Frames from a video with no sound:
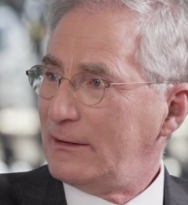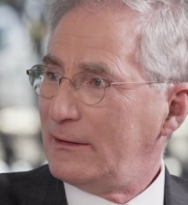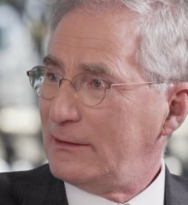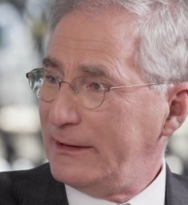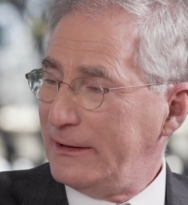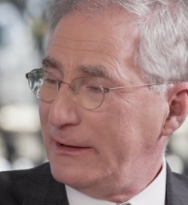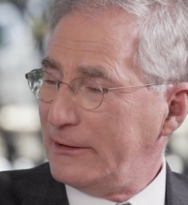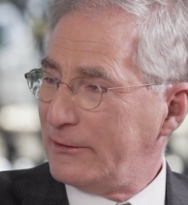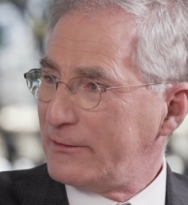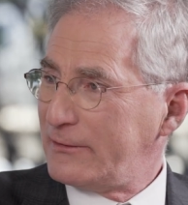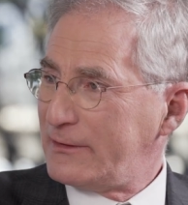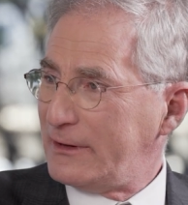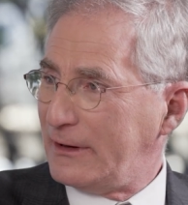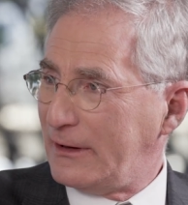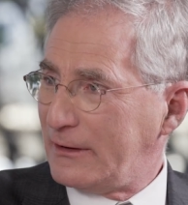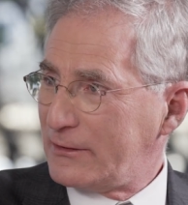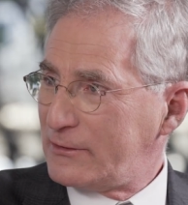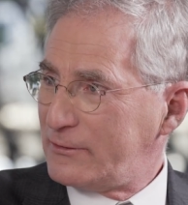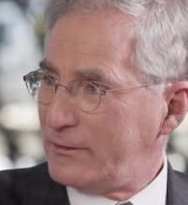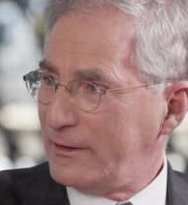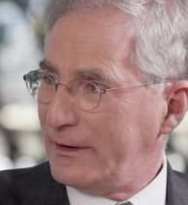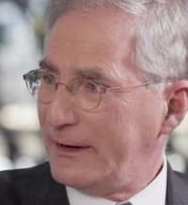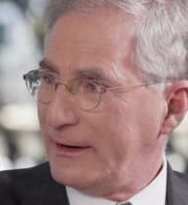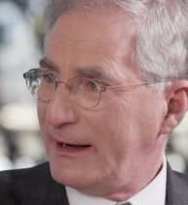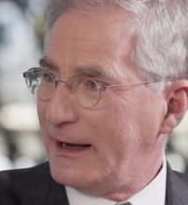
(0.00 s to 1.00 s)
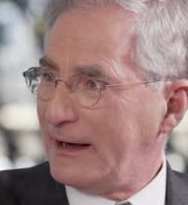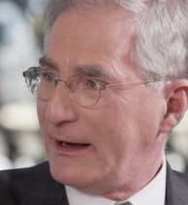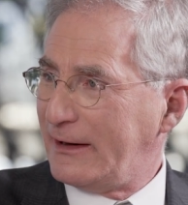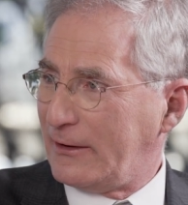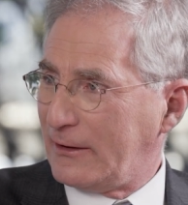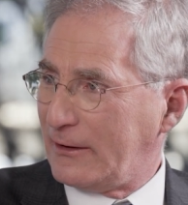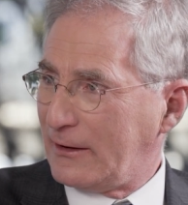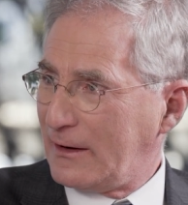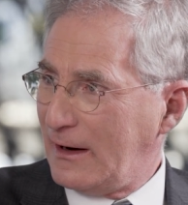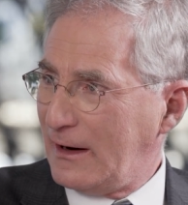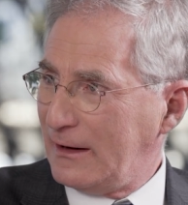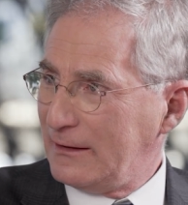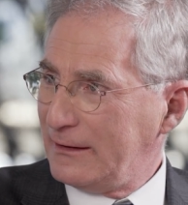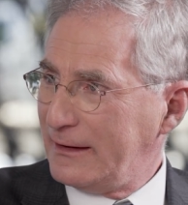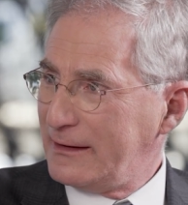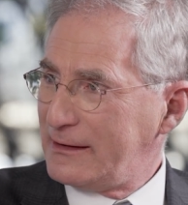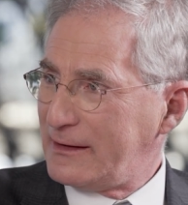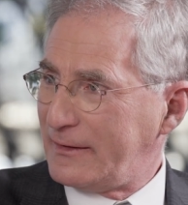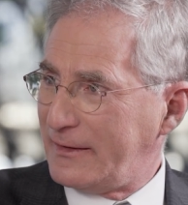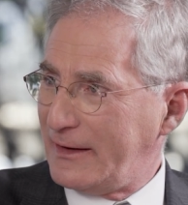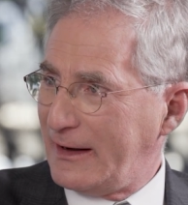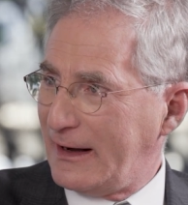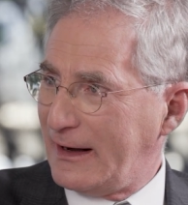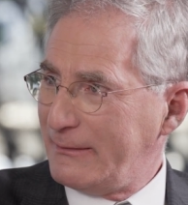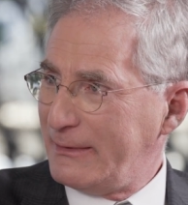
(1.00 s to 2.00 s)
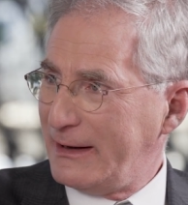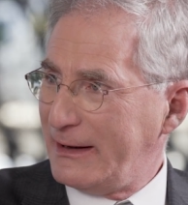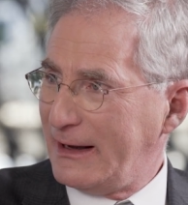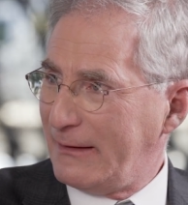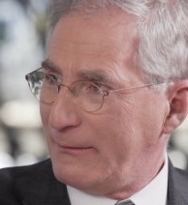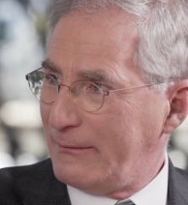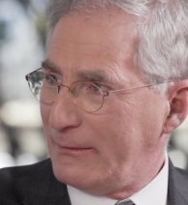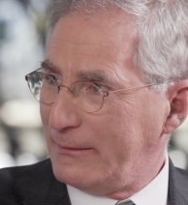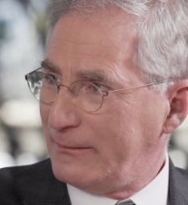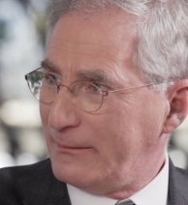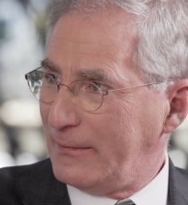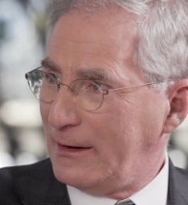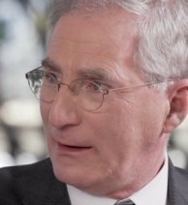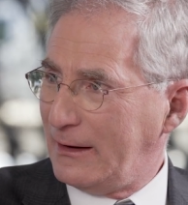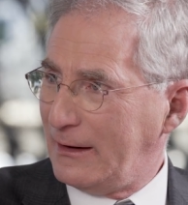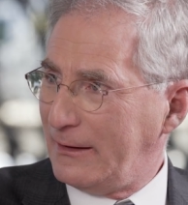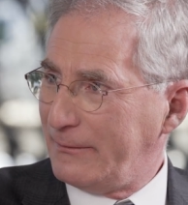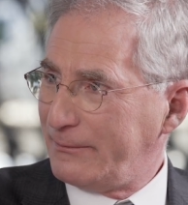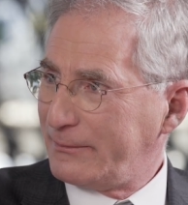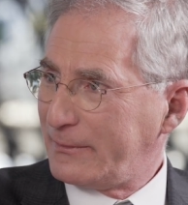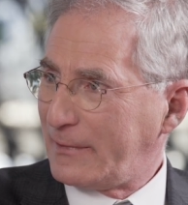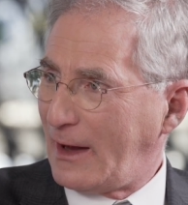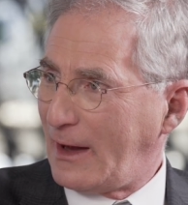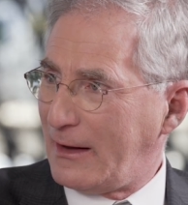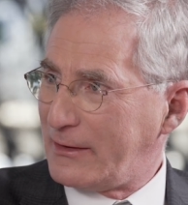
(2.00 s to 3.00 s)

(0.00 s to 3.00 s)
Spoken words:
leaders in Australia and our colleagues at the IBM